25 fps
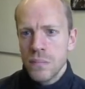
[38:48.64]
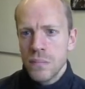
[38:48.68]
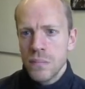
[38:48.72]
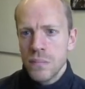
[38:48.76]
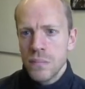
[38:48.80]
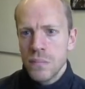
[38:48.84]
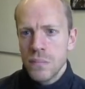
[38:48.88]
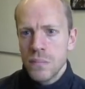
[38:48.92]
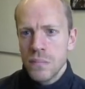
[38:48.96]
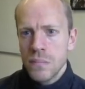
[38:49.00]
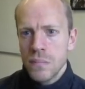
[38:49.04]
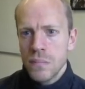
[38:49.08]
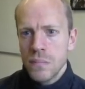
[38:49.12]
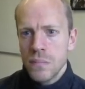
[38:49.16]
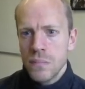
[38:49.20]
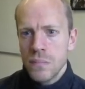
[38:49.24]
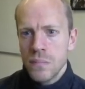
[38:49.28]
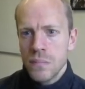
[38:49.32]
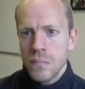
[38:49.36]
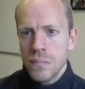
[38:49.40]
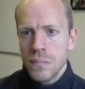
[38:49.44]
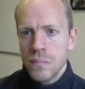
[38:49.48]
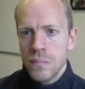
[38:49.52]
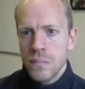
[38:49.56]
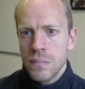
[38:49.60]

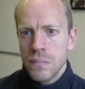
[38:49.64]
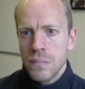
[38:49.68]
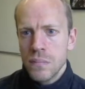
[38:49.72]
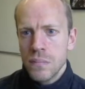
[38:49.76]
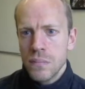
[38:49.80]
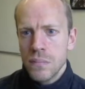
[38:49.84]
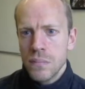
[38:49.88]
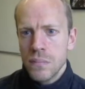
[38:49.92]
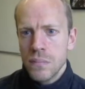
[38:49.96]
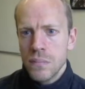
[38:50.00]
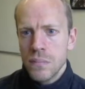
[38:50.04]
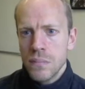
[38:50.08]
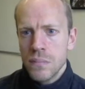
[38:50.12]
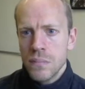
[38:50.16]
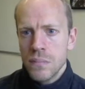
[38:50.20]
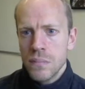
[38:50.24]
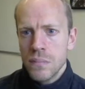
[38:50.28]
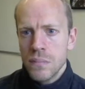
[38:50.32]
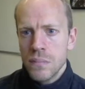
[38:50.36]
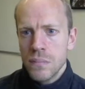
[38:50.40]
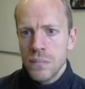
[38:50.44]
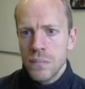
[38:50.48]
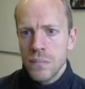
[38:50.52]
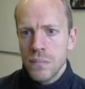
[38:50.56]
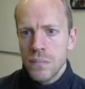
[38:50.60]

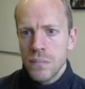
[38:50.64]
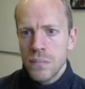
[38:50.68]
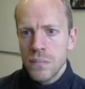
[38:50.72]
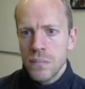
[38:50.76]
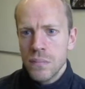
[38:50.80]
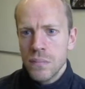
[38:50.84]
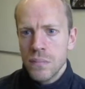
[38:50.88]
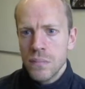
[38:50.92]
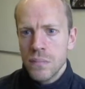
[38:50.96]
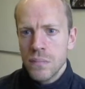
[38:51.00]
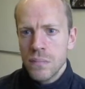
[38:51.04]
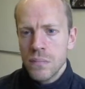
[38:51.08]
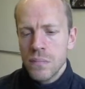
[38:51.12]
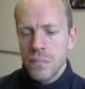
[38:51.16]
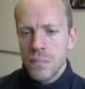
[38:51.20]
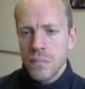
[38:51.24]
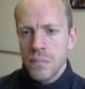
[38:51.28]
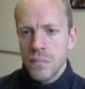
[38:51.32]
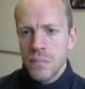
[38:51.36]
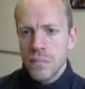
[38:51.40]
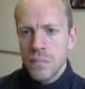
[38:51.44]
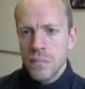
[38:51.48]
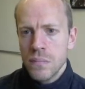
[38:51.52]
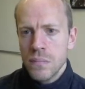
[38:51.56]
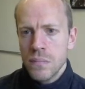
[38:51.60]

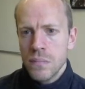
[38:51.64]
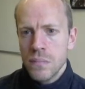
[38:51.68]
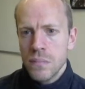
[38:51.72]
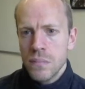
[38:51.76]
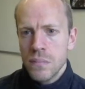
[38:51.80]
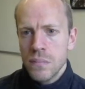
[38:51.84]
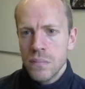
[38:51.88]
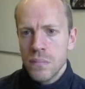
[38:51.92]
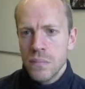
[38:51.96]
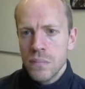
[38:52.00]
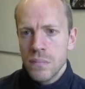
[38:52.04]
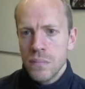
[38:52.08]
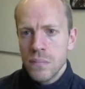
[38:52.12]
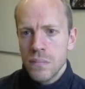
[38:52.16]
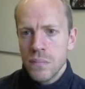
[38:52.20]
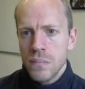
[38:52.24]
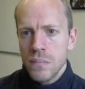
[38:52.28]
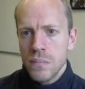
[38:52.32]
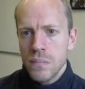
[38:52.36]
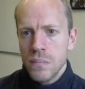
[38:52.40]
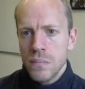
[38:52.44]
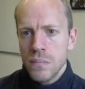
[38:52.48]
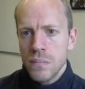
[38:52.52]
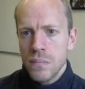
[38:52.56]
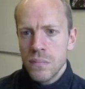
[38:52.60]

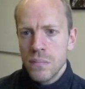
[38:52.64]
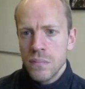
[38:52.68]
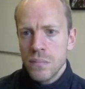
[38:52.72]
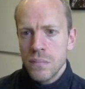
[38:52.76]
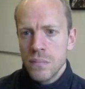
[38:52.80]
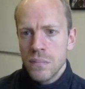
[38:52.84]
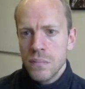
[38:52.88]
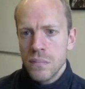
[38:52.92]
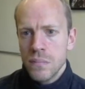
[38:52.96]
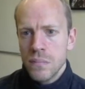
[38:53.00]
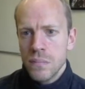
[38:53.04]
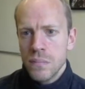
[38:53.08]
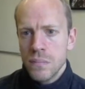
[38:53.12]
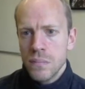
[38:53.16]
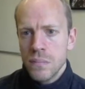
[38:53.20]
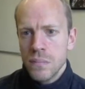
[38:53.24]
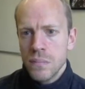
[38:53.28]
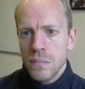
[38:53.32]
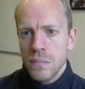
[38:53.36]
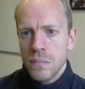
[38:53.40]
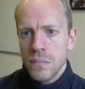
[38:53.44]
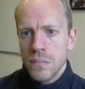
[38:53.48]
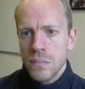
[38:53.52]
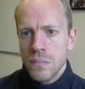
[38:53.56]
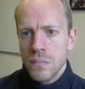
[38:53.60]

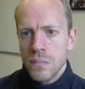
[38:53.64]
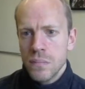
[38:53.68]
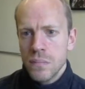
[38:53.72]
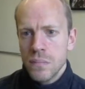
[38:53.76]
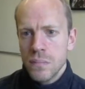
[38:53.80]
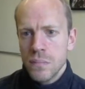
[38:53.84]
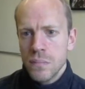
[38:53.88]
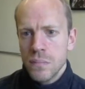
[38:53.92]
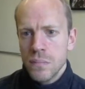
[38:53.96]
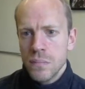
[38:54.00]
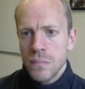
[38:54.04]
[no speech]